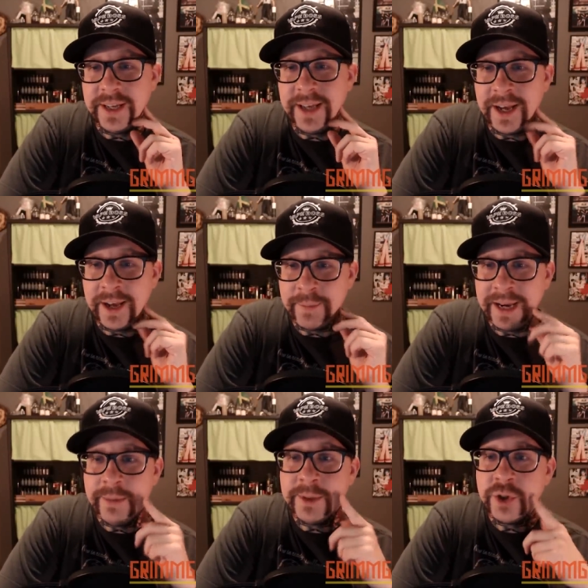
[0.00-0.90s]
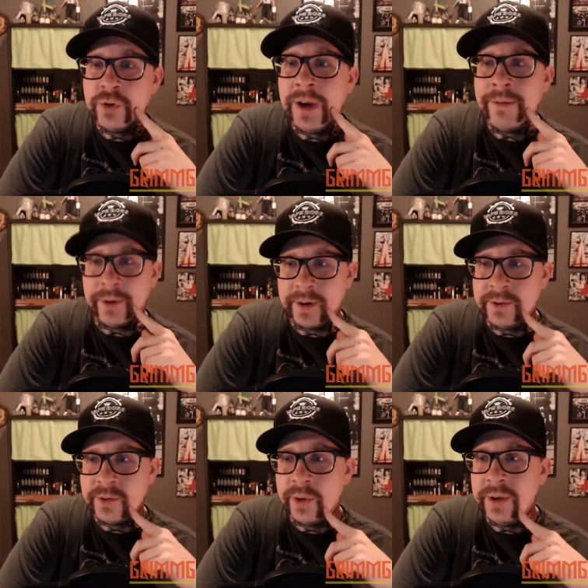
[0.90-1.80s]
Uh, my name is Trevor, and I
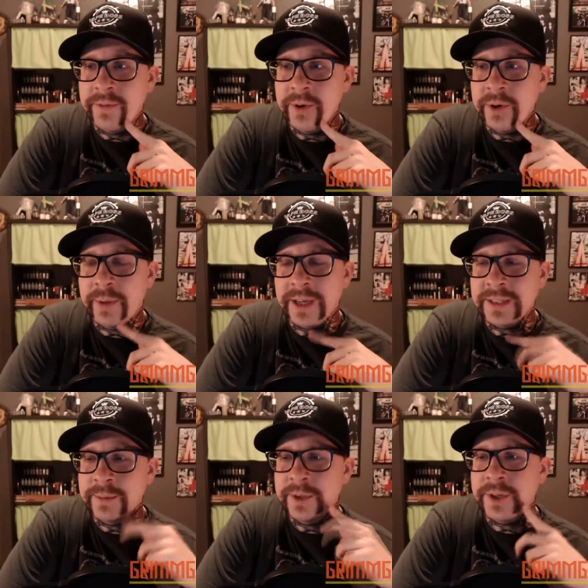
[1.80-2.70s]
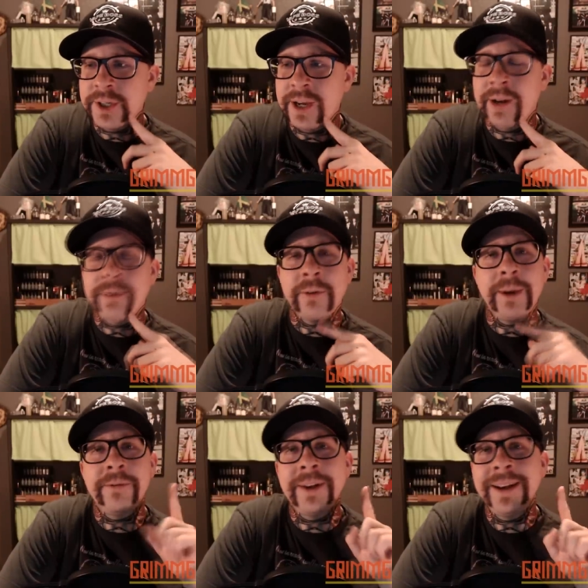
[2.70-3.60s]
was wondering if you could possibly do a shout out for my
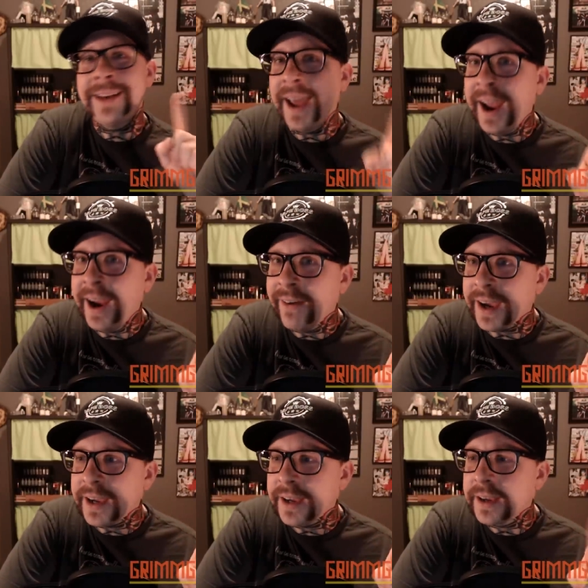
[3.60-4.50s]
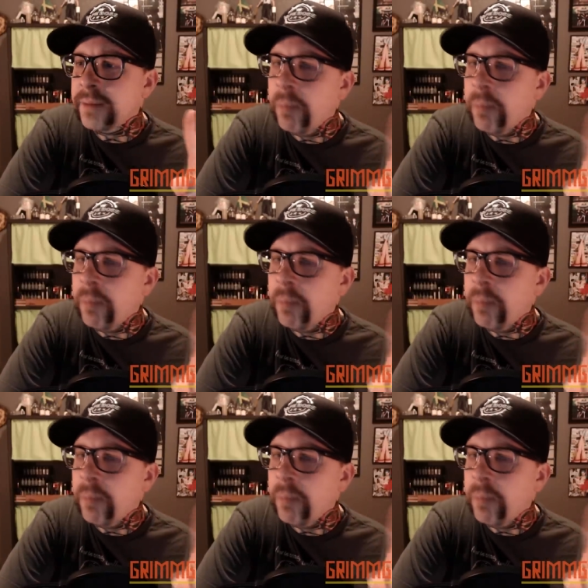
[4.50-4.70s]
friend Eric